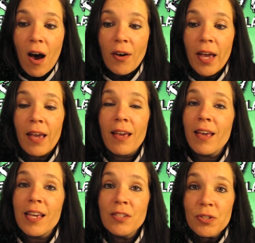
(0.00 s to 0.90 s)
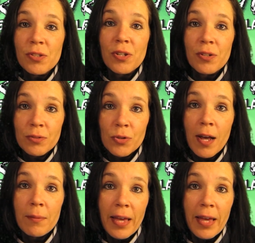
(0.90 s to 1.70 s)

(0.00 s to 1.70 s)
Okay, he just turned tribal